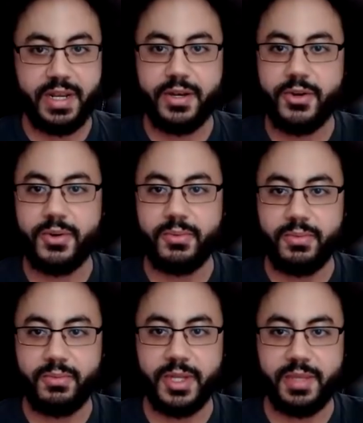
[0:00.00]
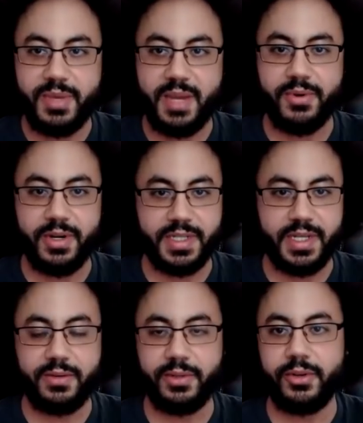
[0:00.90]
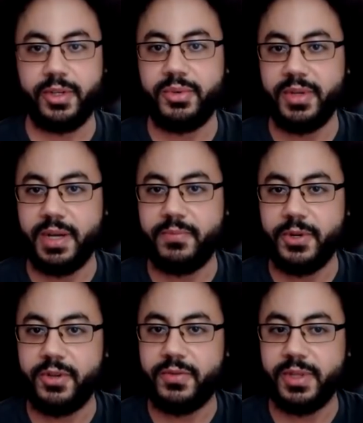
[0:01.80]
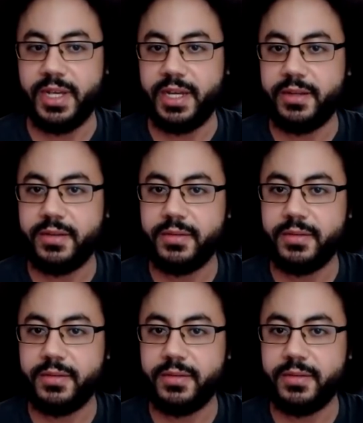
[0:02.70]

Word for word: know what the paper is. I can literally pull it up for you if you like.